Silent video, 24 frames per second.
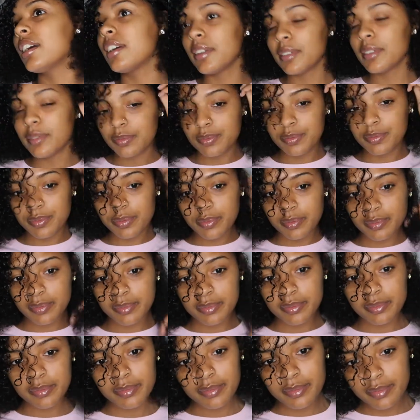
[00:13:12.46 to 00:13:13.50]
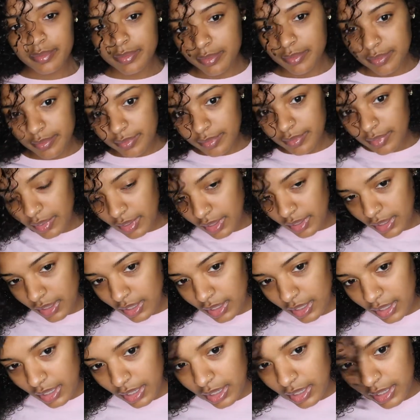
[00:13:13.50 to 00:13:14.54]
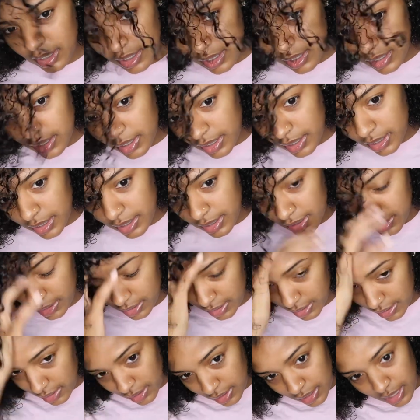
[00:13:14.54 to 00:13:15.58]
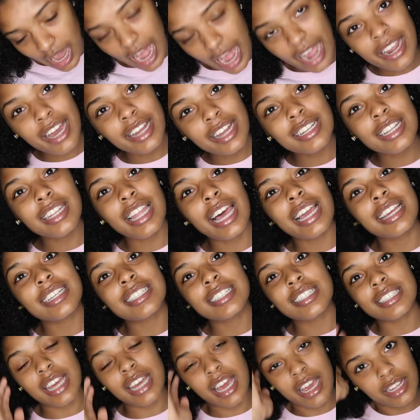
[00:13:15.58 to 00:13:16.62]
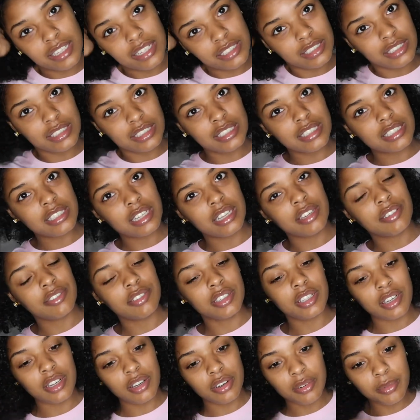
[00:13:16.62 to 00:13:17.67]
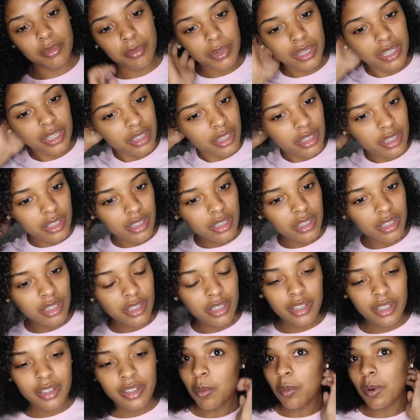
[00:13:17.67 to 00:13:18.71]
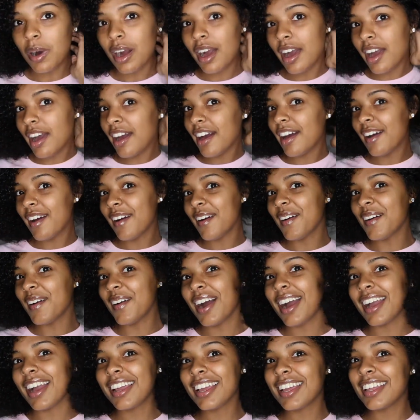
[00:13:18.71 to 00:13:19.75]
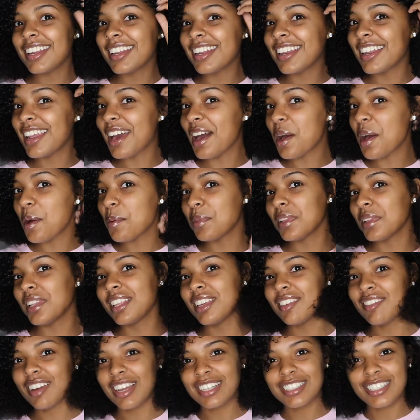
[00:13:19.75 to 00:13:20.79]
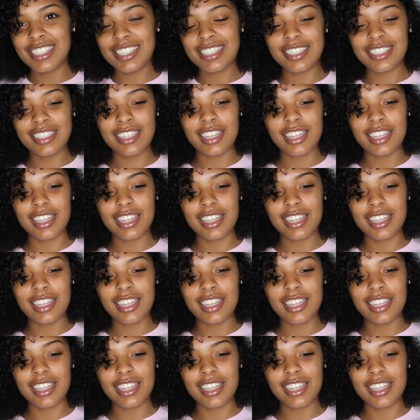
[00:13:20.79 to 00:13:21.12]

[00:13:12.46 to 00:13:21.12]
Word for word: That's cute. Yeah. I gotta like style it and stuff, you know. But wow, I cannot believe I just